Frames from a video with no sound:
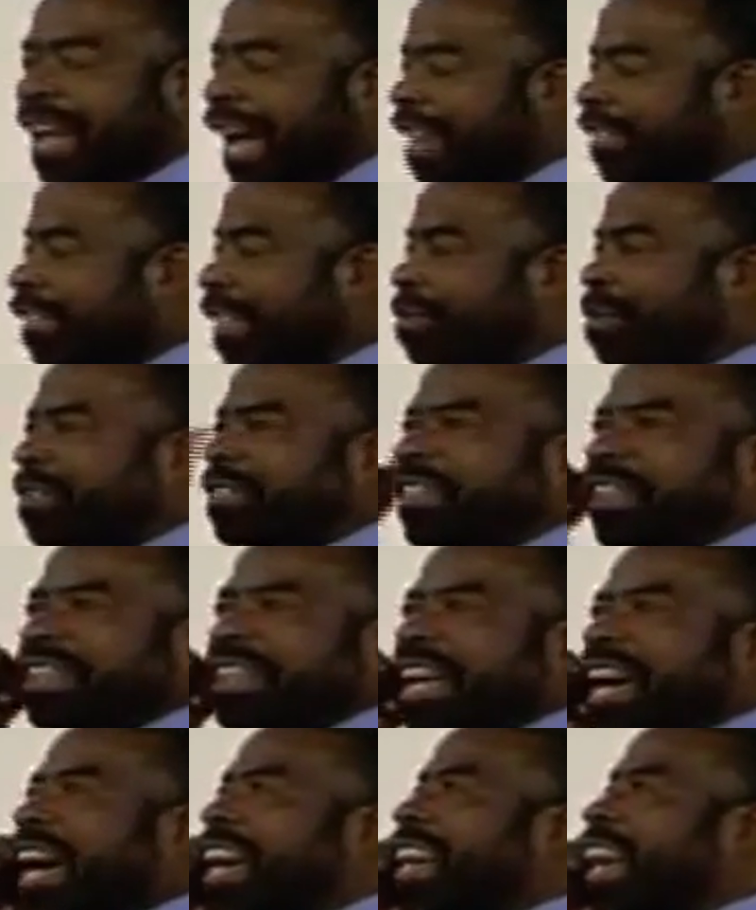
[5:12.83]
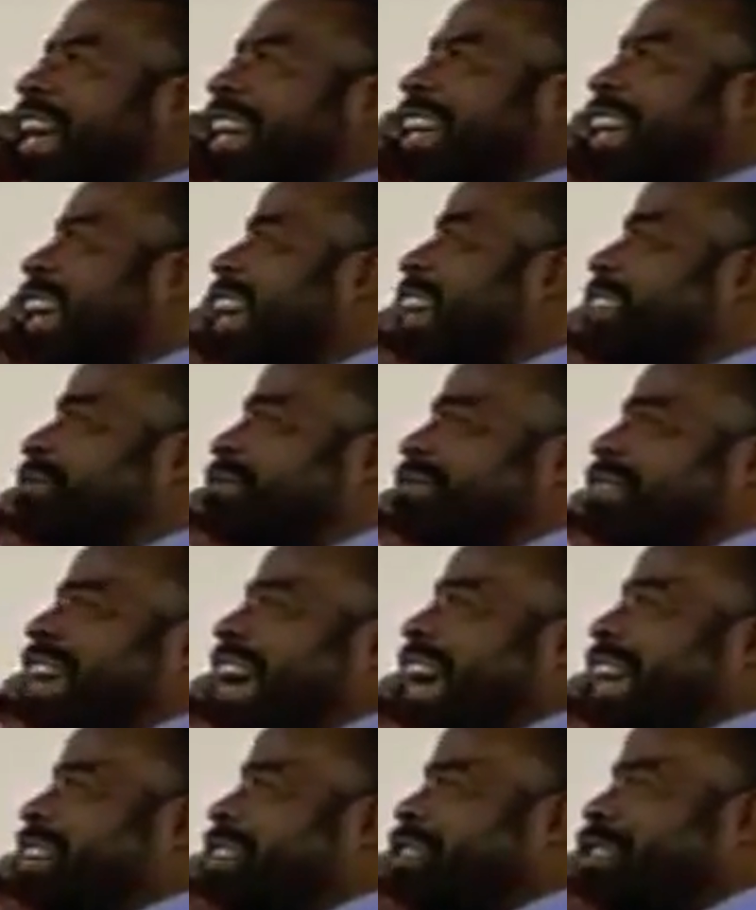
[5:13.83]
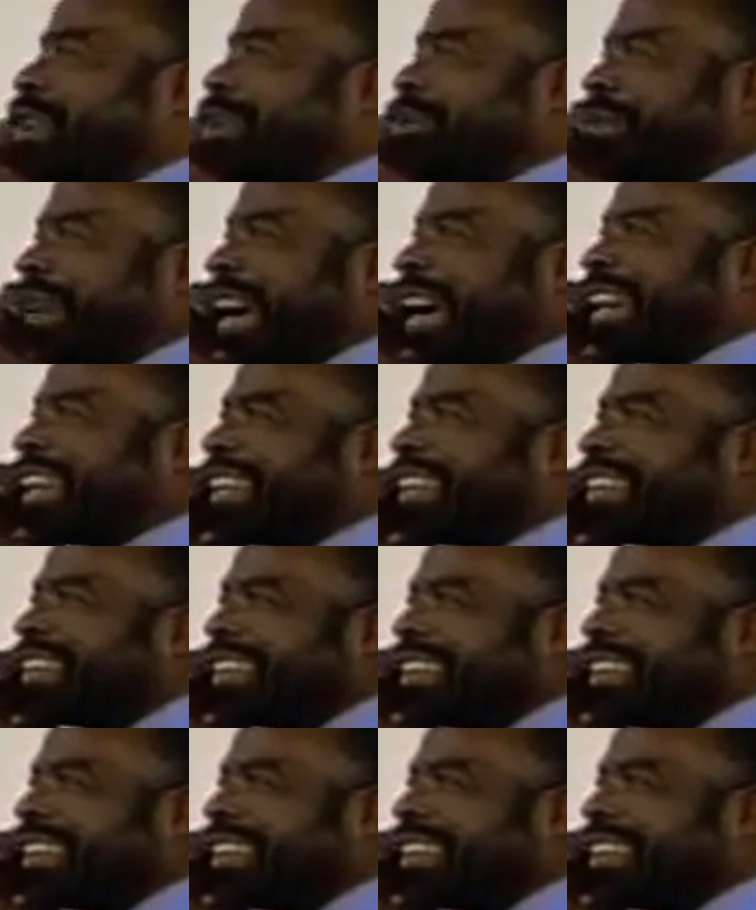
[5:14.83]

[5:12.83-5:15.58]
I said, Mr. Klein, I can't find nobody.